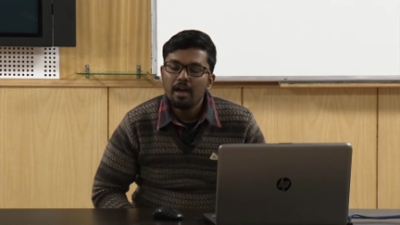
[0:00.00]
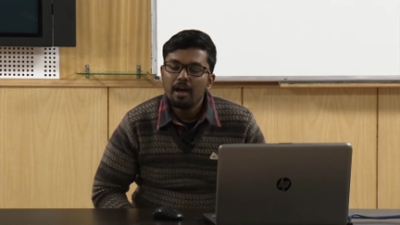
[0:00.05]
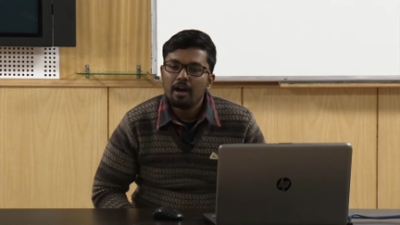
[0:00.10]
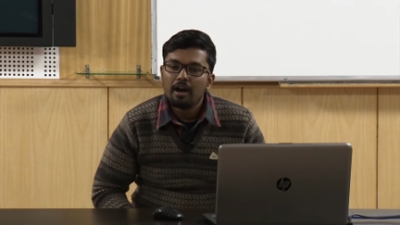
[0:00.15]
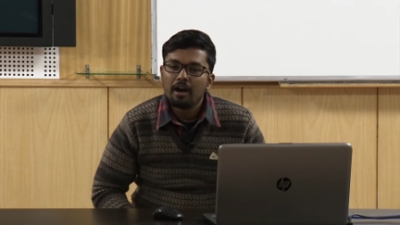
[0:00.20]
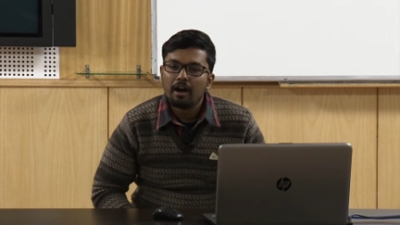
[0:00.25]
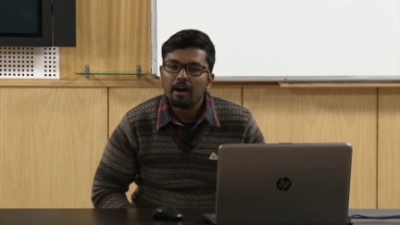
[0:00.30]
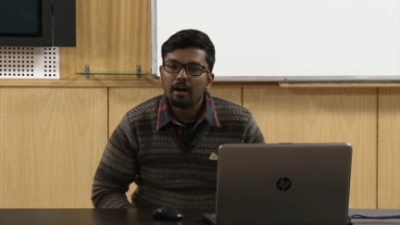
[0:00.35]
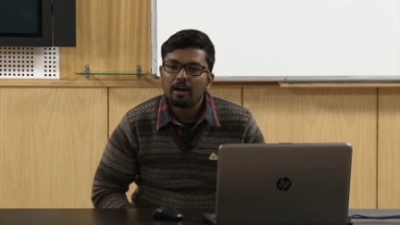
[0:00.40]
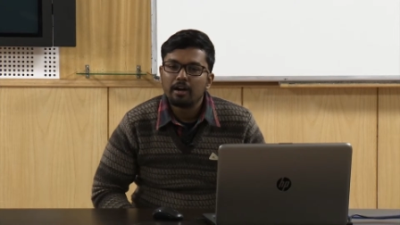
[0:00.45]

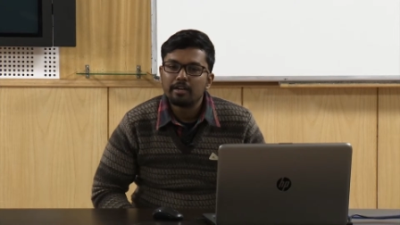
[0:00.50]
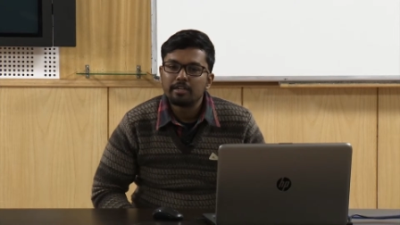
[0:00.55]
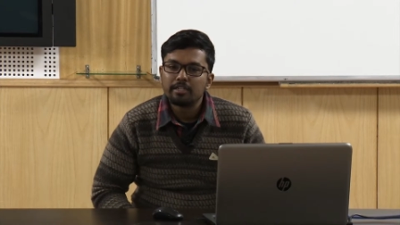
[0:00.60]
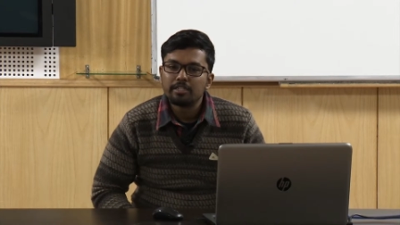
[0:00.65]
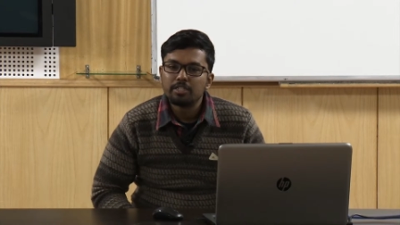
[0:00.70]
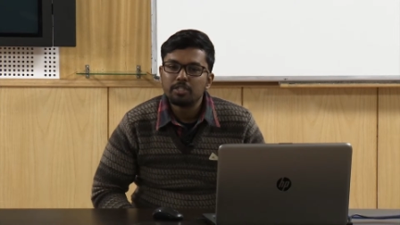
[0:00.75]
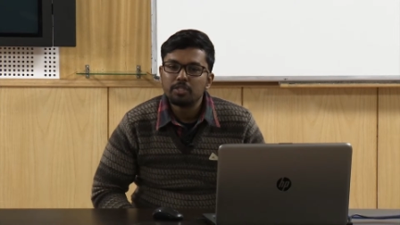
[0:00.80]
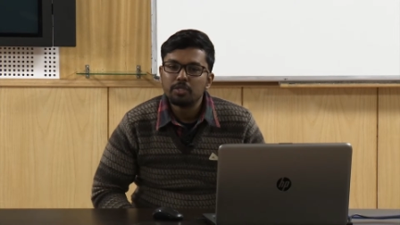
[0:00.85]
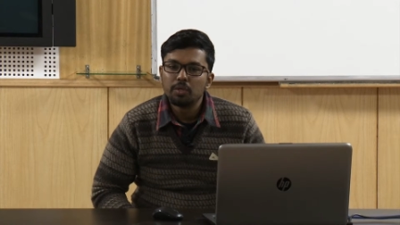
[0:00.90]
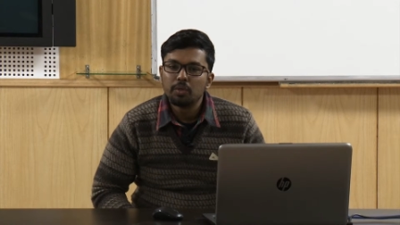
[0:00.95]

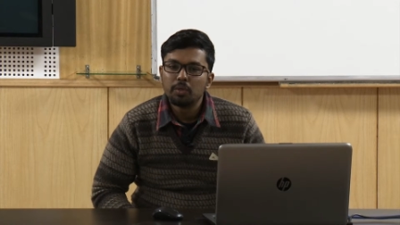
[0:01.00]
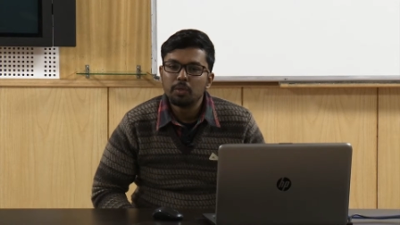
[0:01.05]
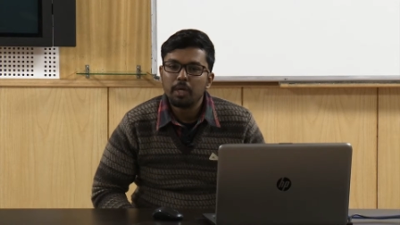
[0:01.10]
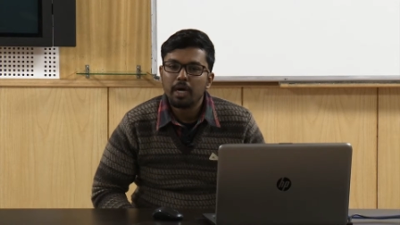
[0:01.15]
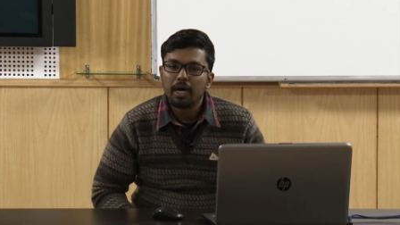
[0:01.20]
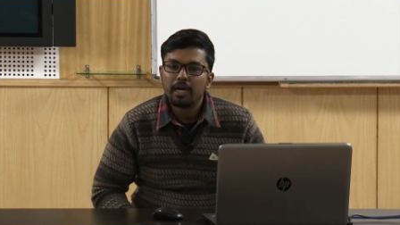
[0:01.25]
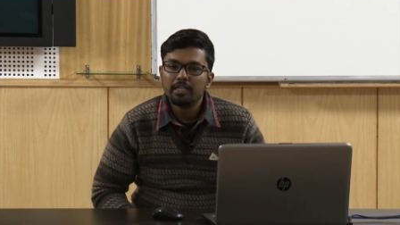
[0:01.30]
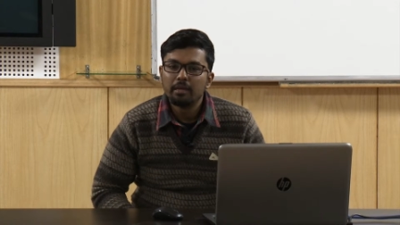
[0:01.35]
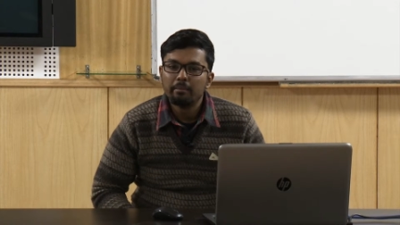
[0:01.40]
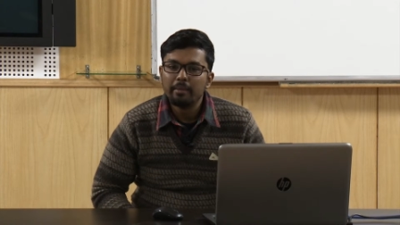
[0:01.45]

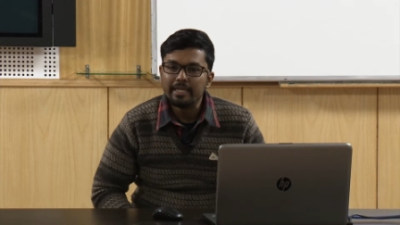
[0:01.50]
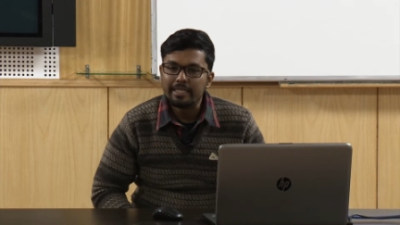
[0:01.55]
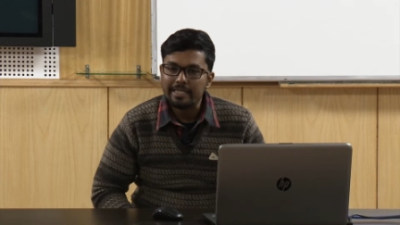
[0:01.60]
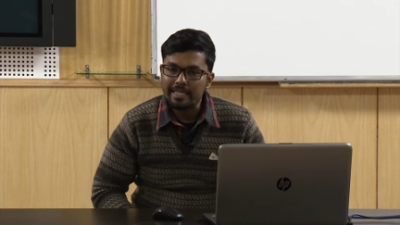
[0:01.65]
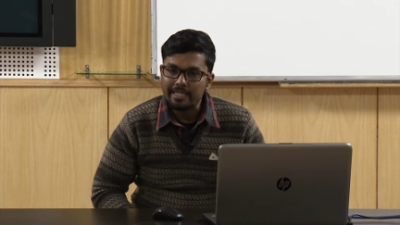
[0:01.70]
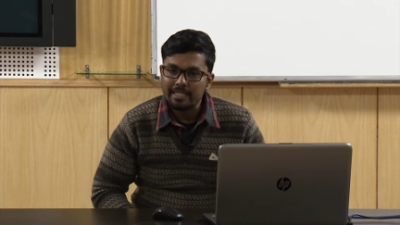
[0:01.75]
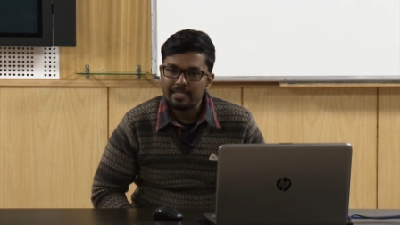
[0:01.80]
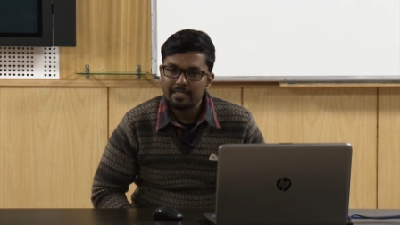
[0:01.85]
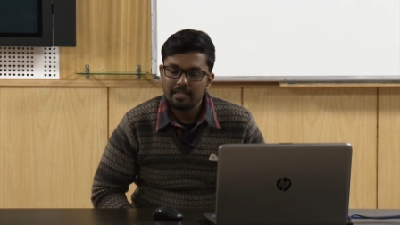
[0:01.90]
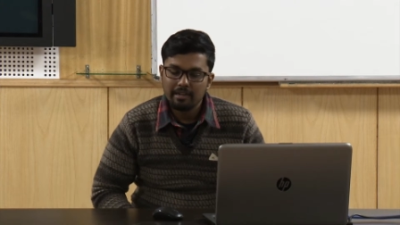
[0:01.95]
the
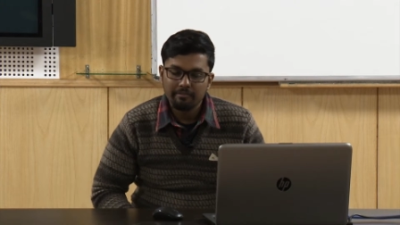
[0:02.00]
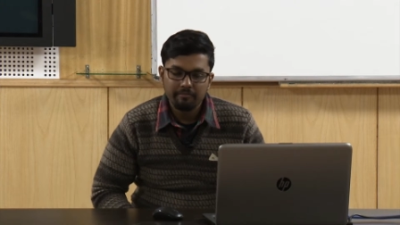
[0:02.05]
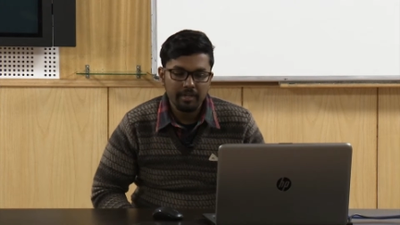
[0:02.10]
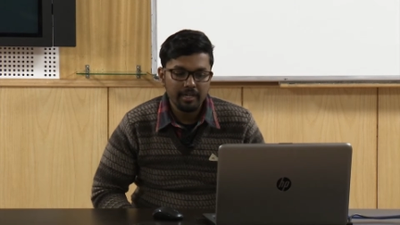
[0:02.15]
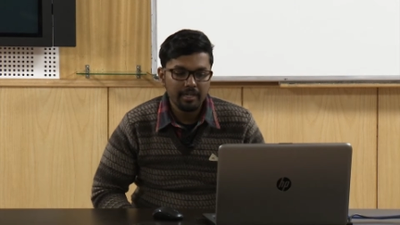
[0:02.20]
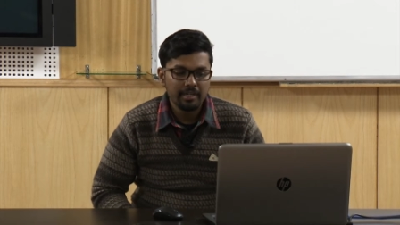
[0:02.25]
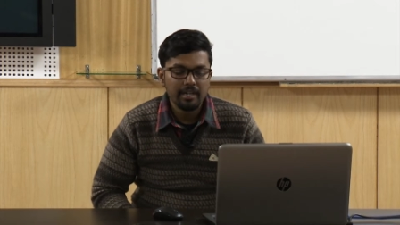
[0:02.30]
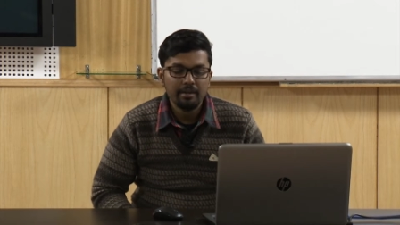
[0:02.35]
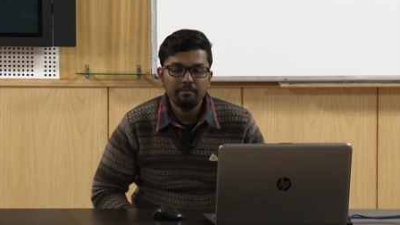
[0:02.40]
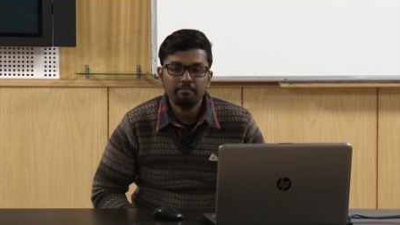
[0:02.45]
message is
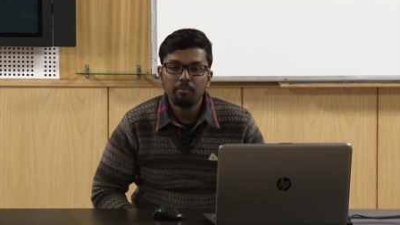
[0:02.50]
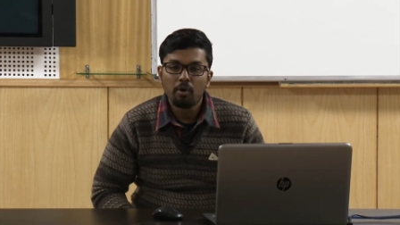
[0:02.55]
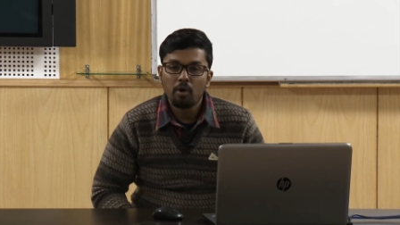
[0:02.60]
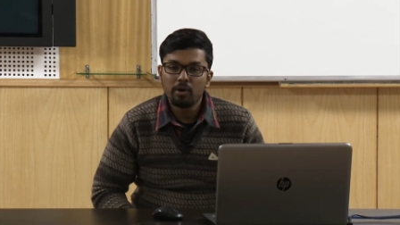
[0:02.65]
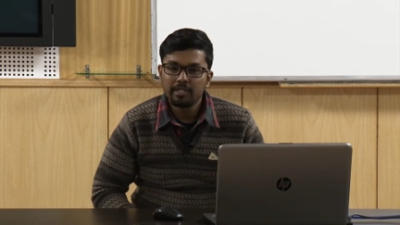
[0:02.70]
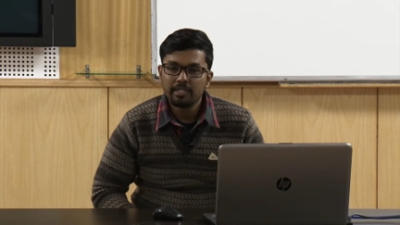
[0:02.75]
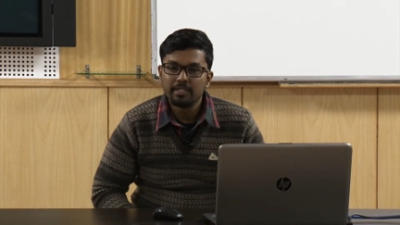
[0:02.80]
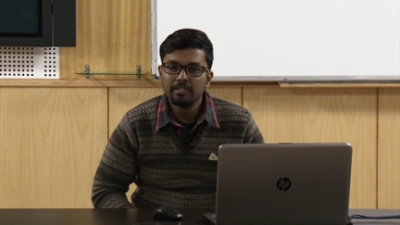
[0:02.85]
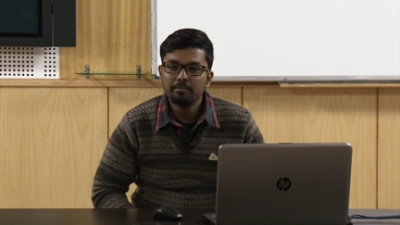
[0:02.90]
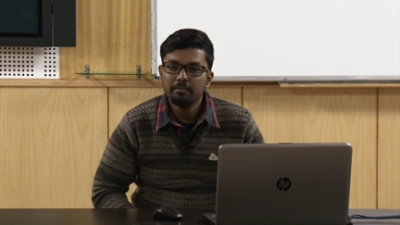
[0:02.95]
definitely
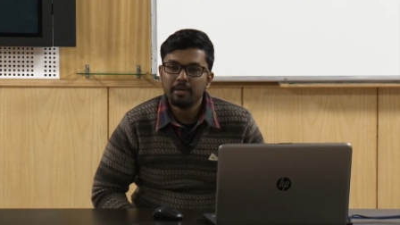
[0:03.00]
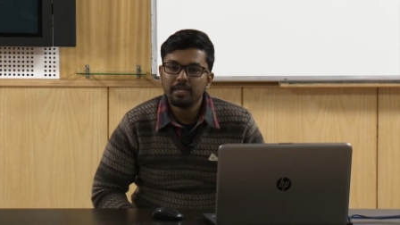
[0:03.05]
important,